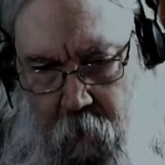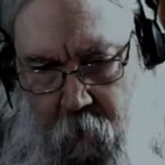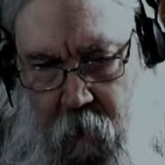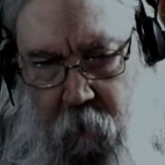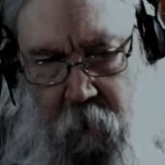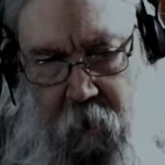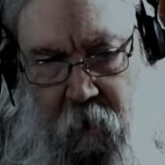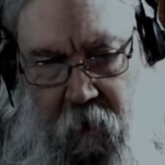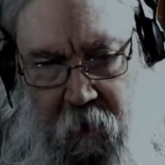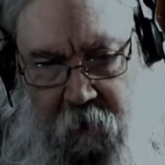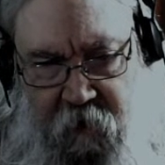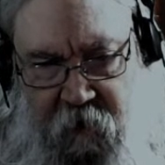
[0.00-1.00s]
There we go.
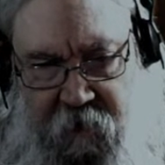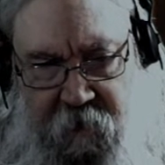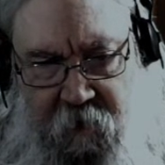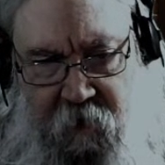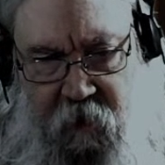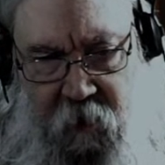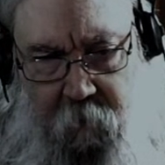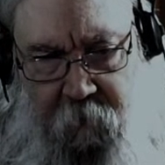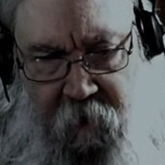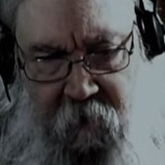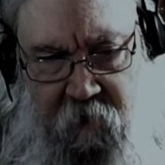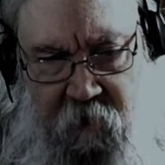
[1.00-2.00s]
She can
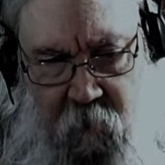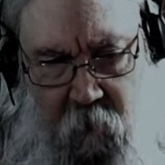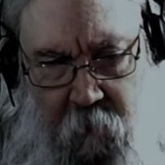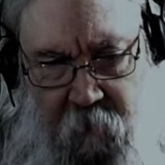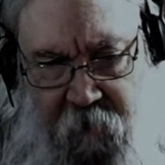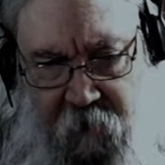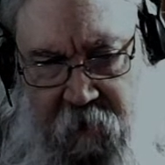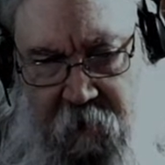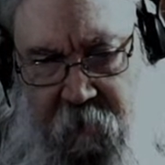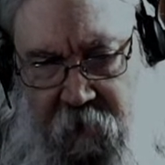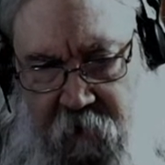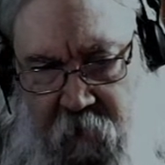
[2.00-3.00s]
jump into almost
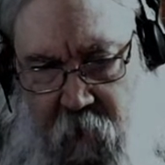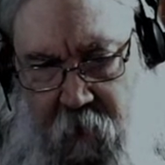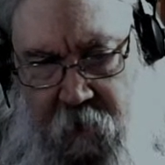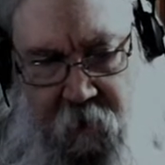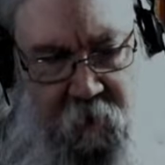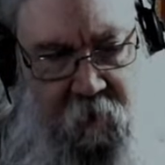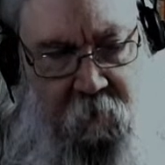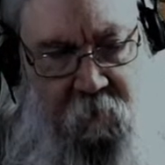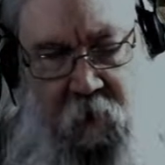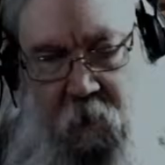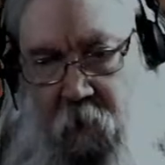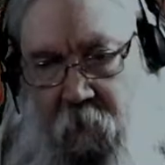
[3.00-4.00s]
anybody's writing and
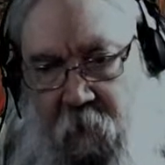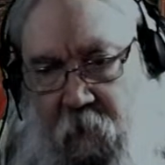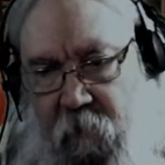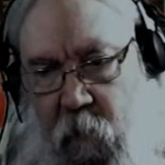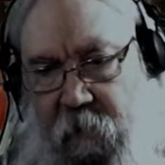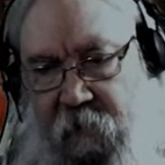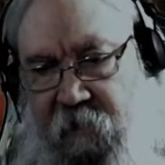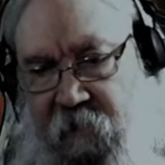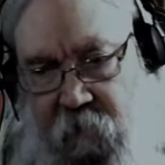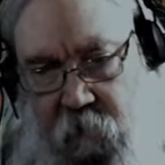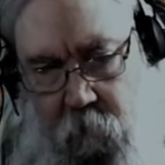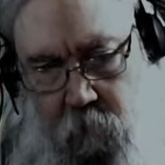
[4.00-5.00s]
figure out their
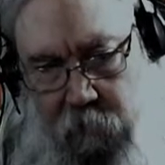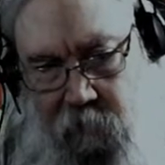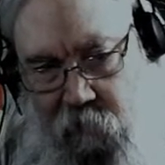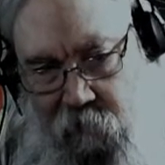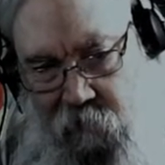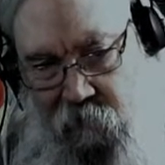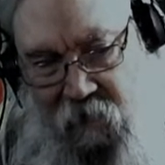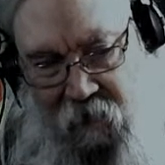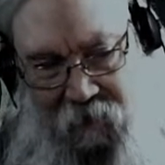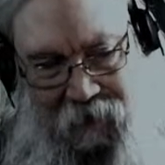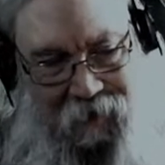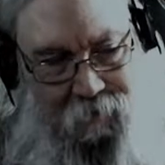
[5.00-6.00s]
voice
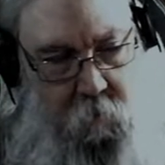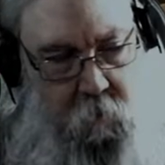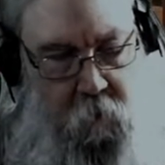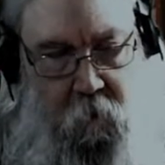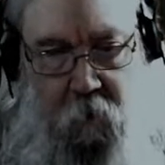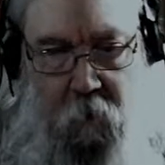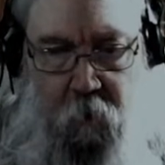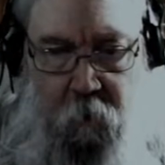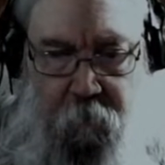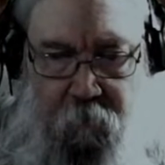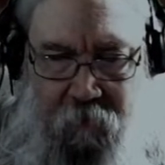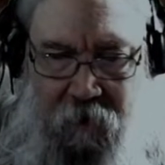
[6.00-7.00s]
like that.
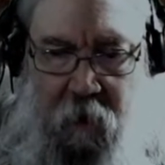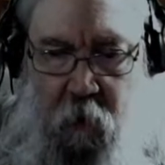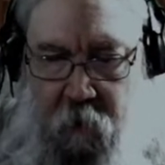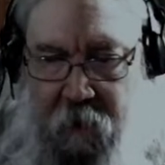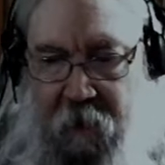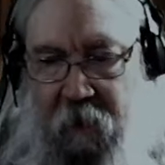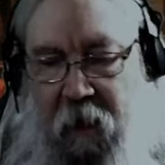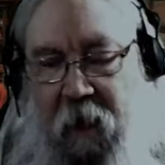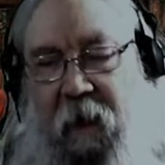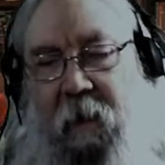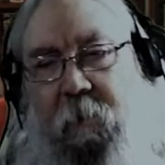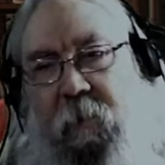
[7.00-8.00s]
Okay,
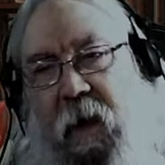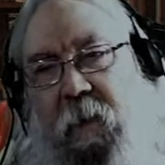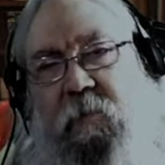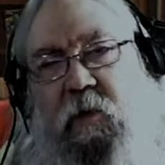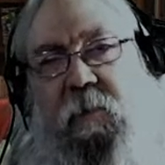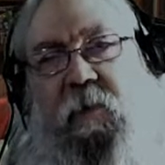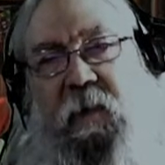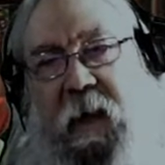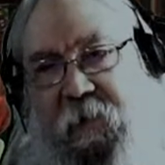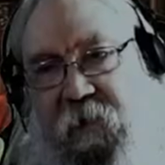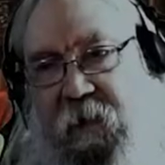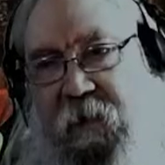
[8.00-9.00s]
I'm
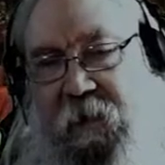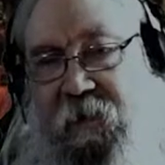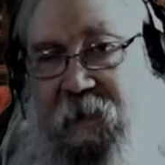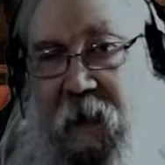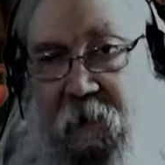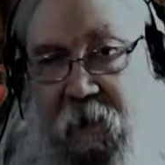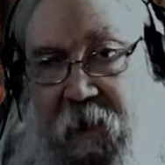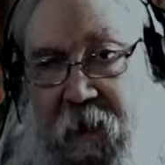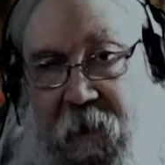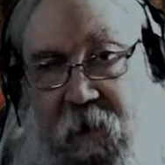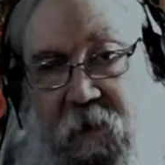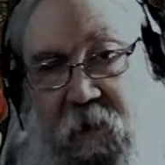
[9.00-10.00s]
trivializing it. It's not like
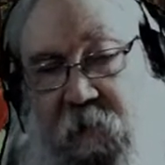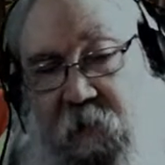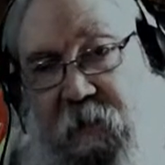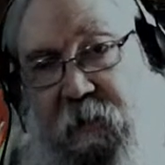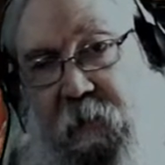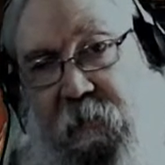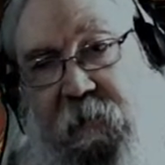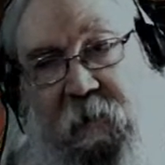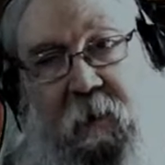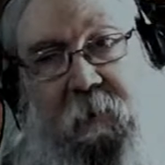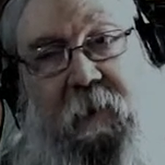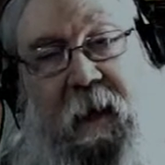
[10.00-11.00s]
that because she does
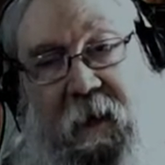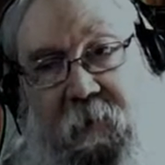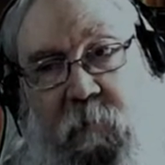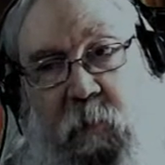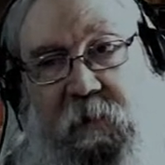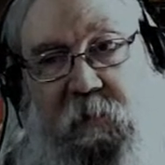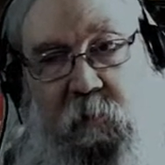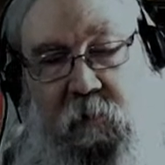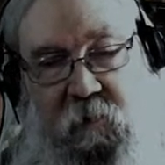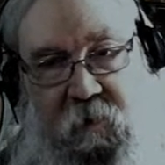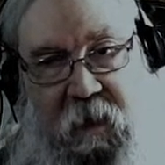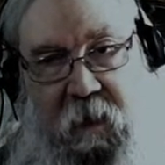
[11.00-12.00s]
a lot of
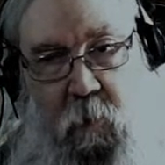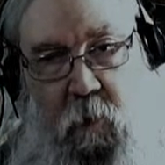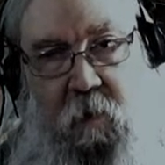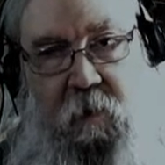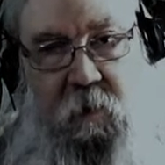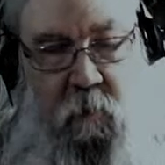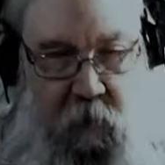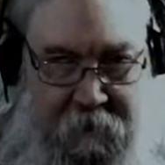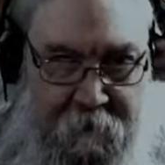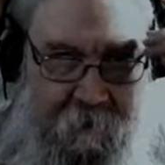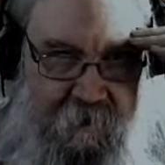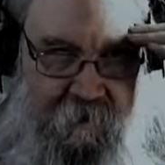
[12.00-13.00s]
research and a lot of work and
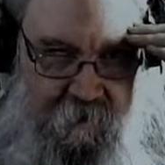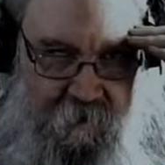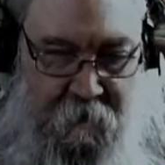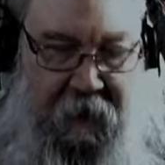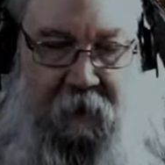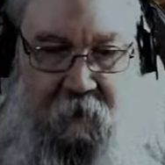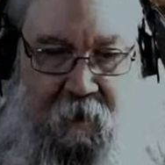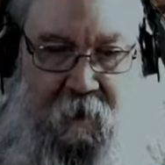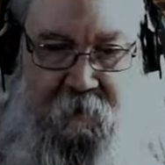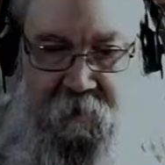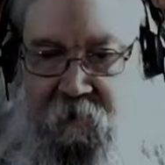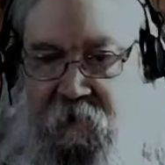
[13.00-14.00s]
reads and
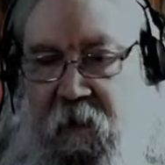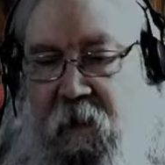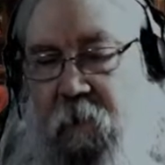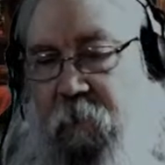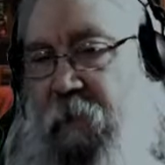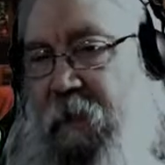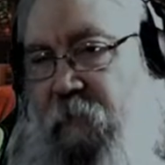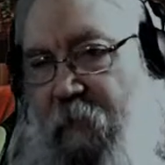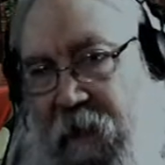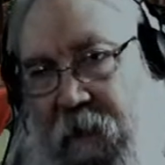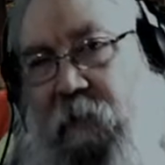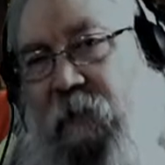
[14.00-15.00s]
analyzes. It
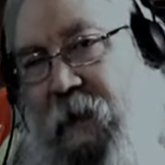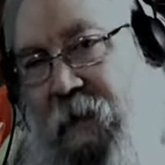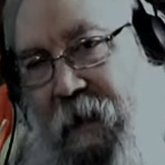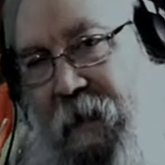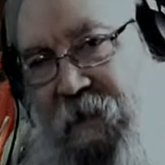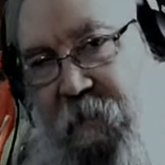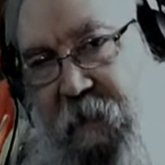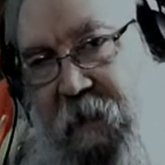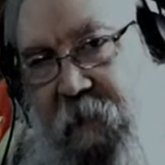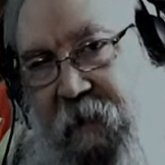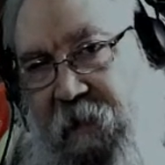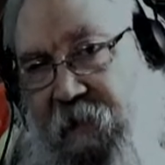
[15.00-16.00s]
feels like that to
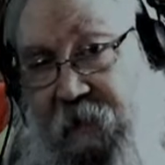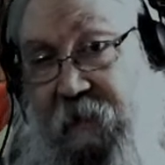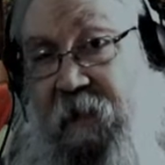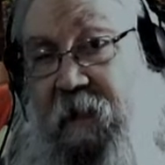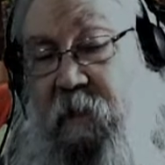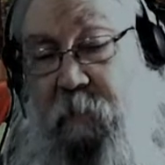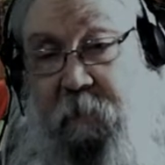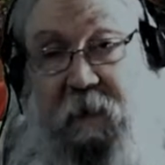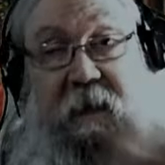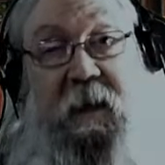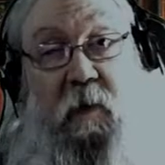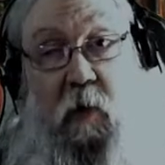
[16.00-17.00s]
me because it takes
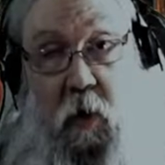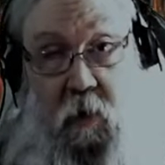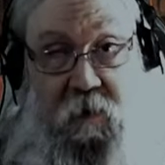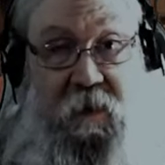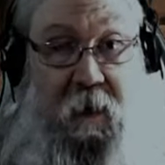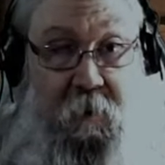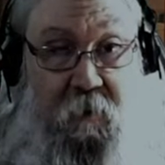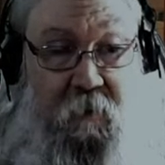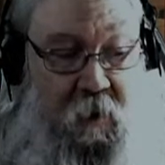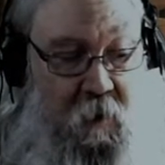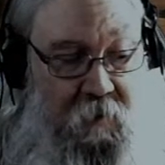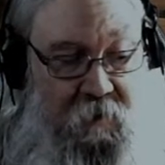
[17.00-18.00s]
me a long time to
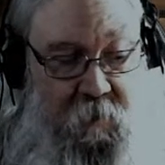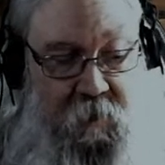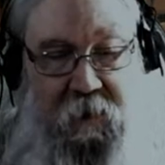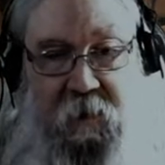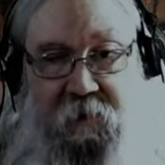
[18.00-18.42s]
figure out somebody